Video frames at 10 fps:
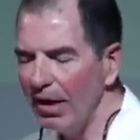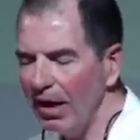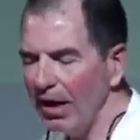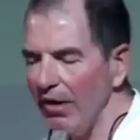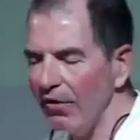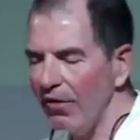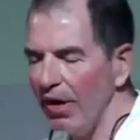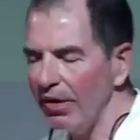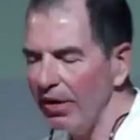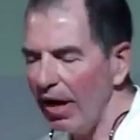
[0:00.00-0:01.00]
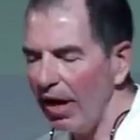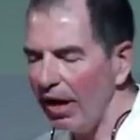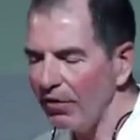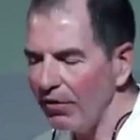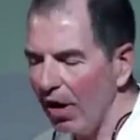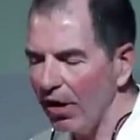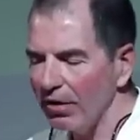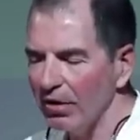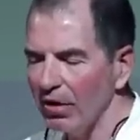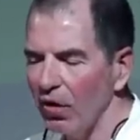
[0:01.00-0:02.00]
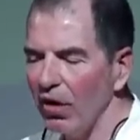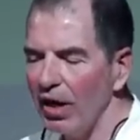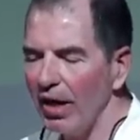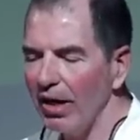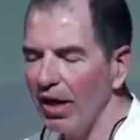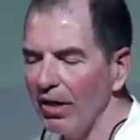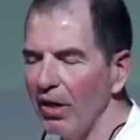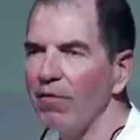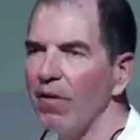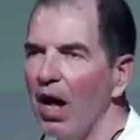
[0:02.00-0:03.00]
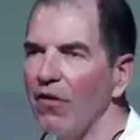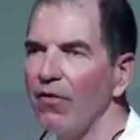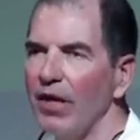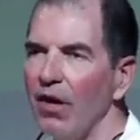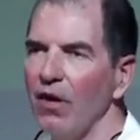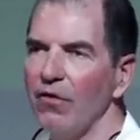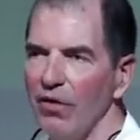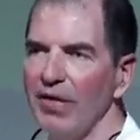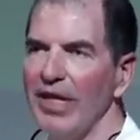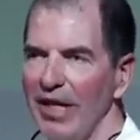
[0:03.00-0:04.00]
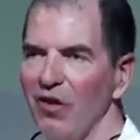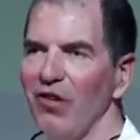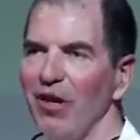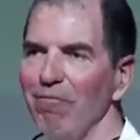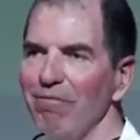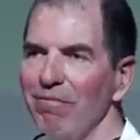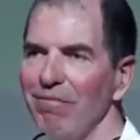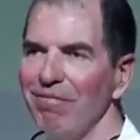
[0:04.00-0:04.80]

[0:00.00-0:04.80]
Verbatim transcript: is that they start learning a little philosophy called servant leadership,